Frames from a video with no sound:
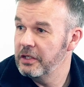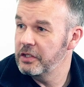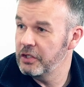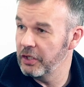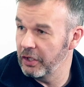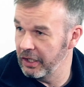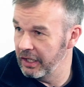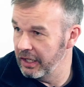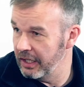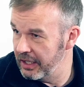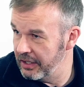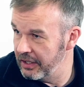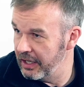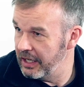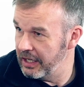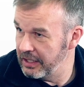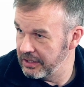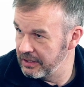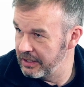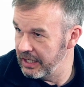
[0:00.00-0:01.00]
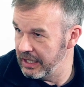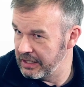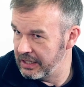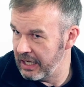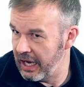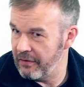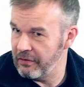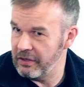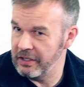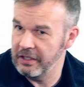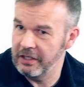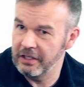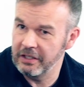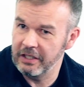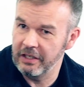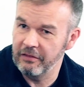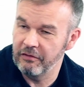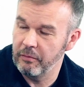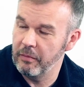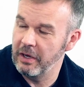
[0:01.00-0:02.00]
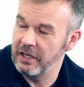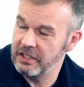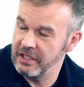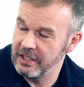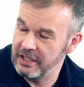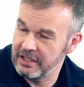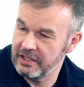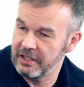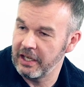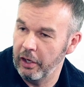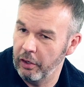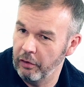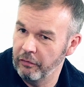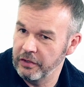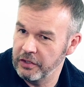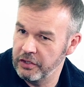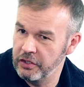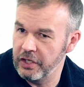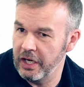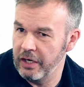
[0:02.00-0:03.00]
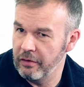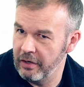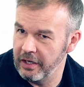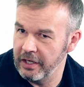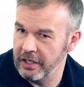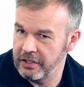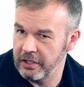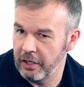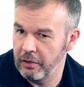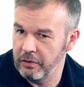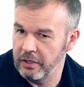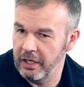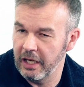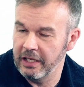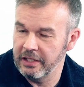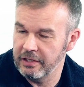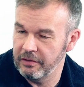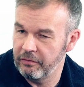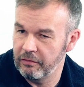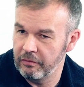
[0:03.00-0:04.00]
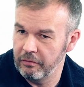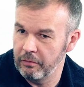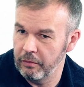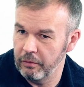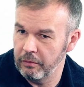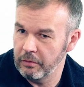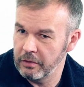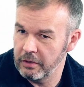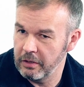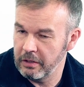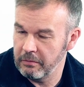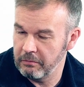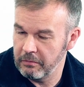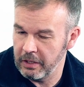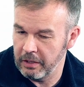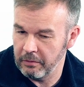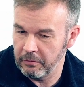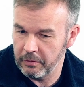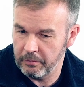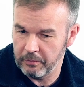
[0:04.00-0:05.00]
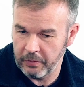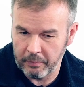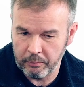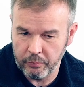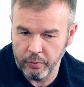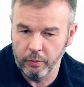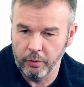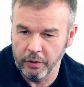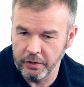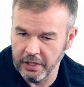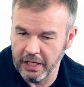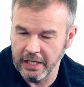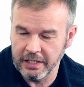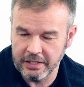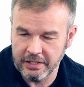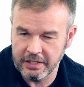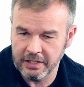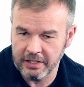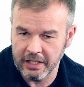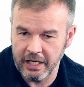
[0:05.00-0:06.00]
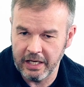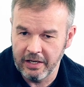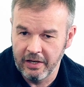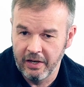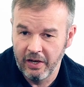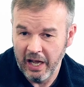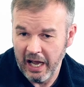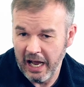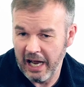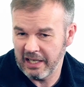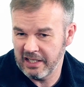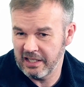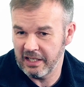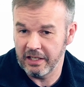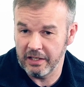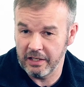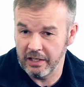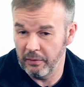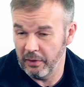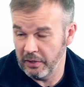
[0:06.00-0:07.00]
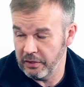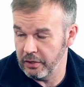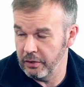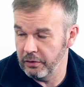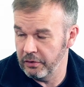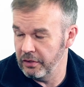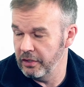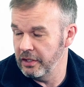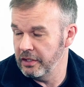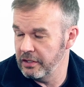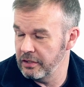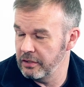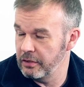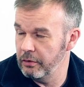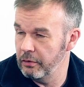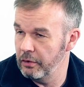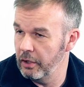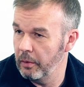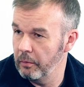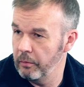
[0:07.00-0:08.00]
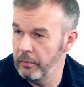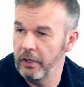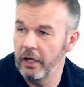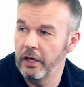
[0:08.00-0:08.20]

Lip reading: Suddenly then it's having the information itself, it's generating its own data, that pool of data to say, actually, I do think this is a good op. But